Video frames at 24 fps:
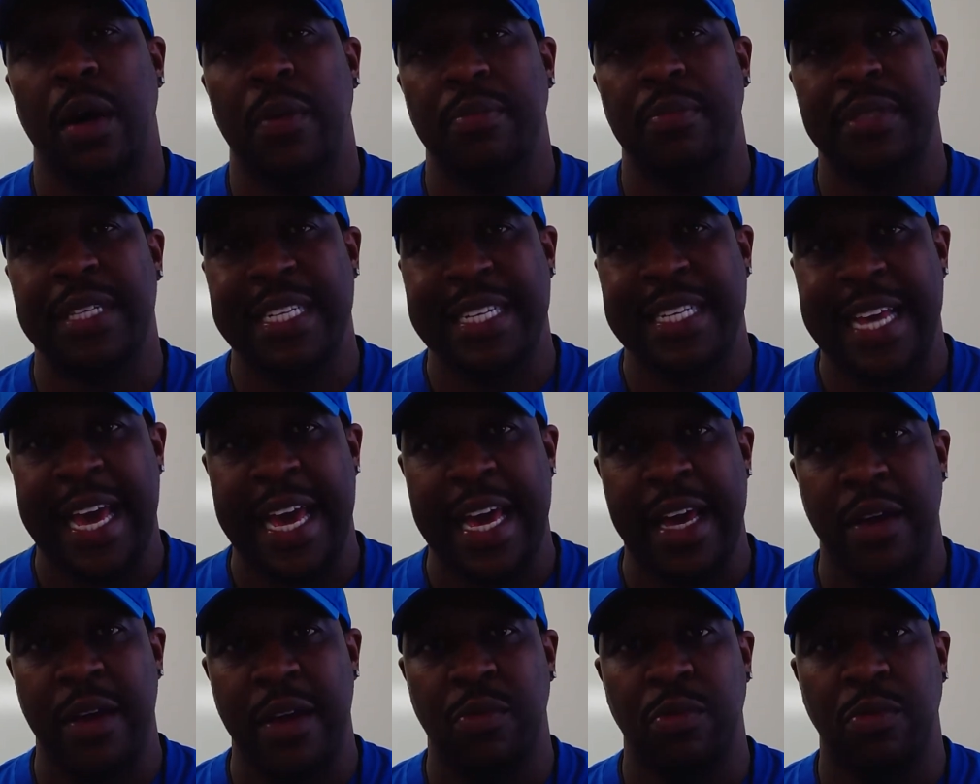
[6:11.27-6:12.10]

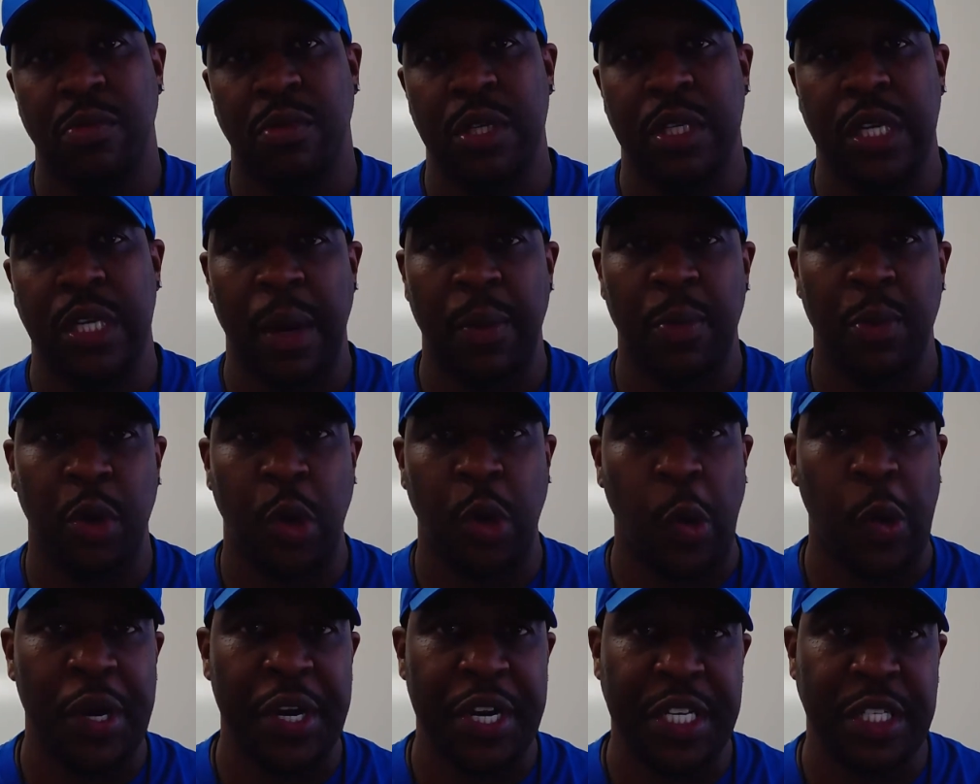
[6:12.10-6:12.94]
today, which I'm
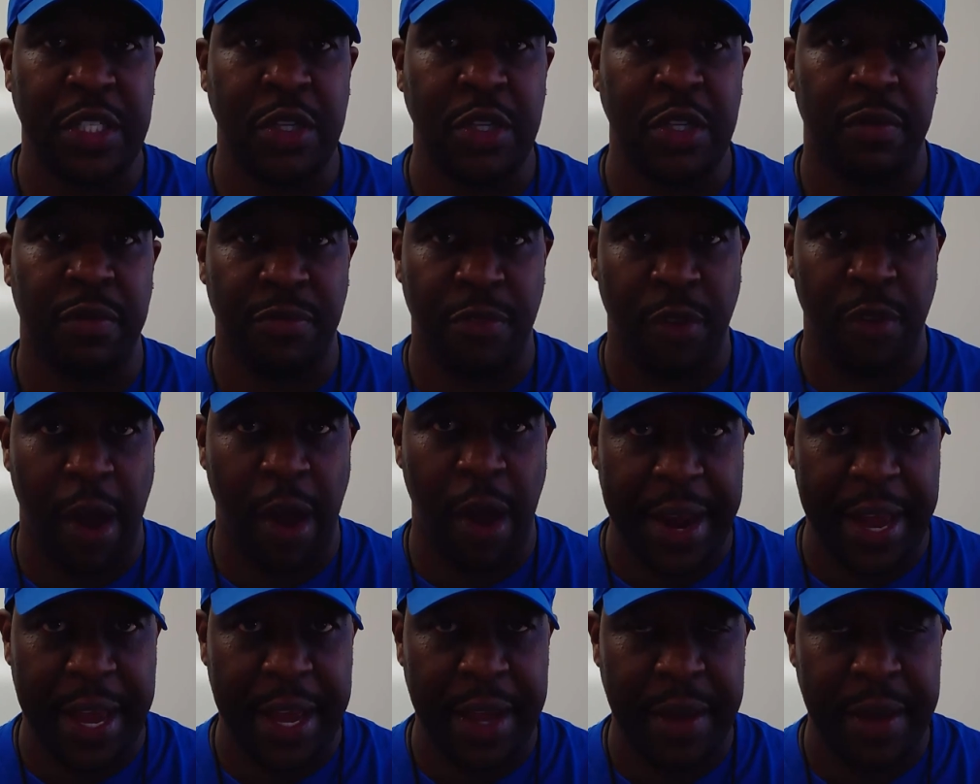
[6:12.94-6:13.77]
recording this on
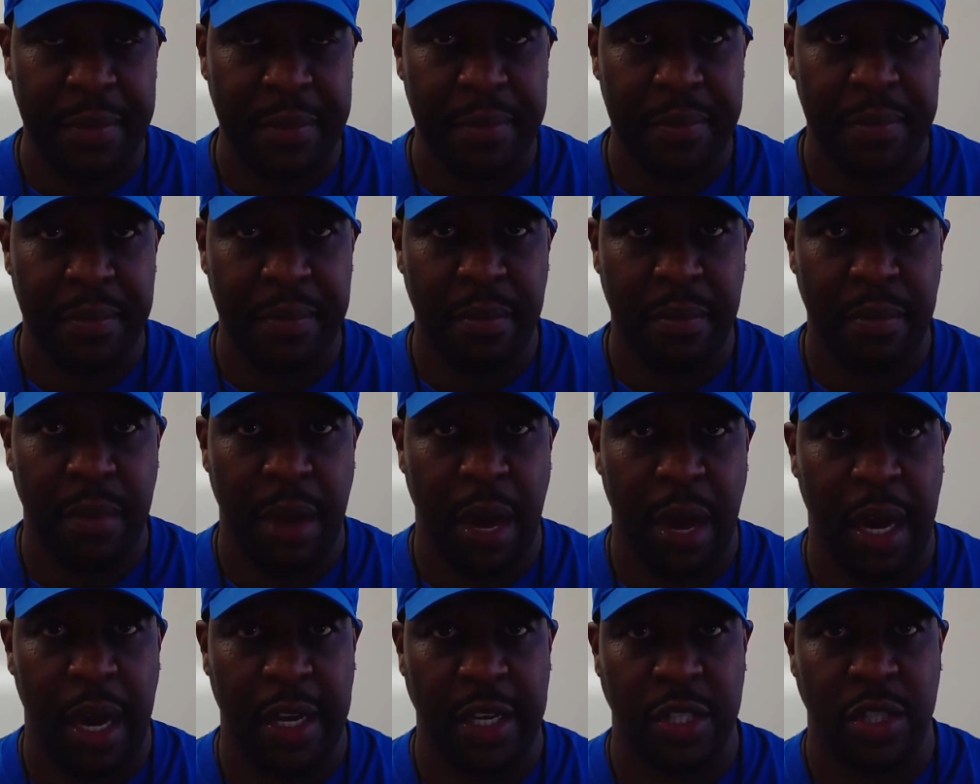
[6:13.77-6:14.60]
Friday,
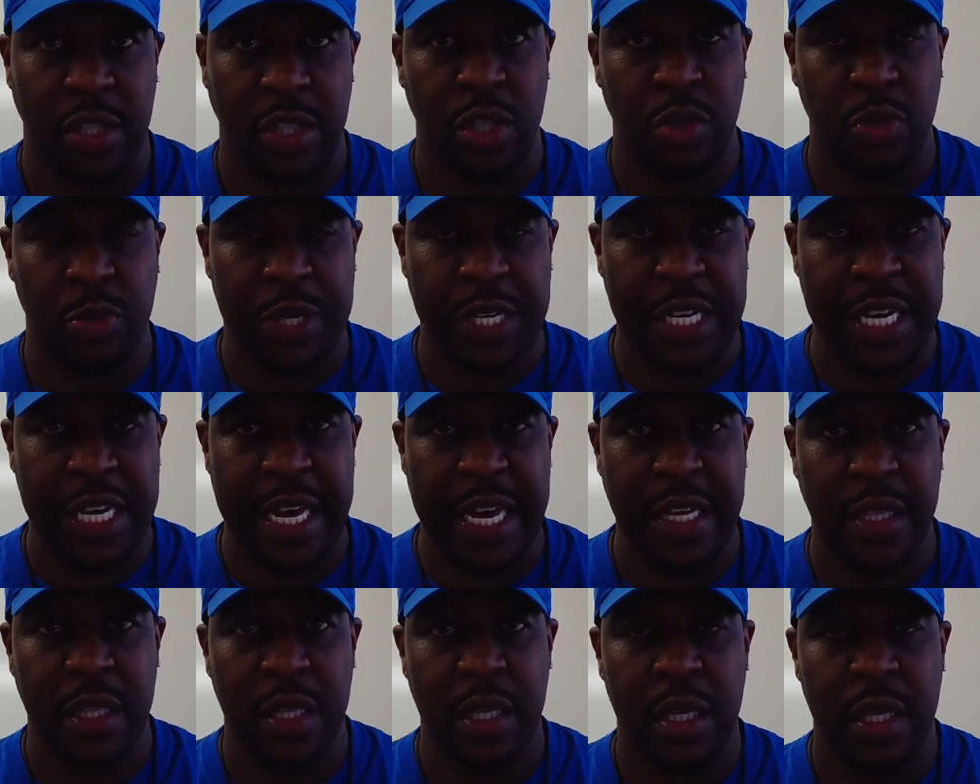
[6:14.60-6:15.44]
August the
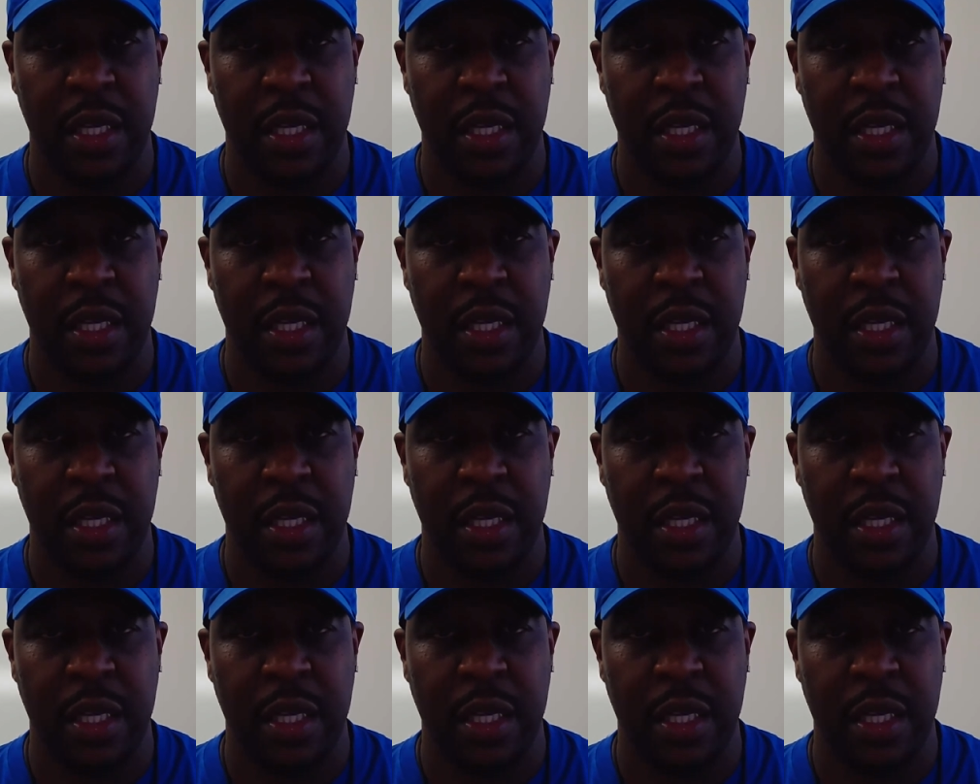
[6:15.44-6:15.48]
28th,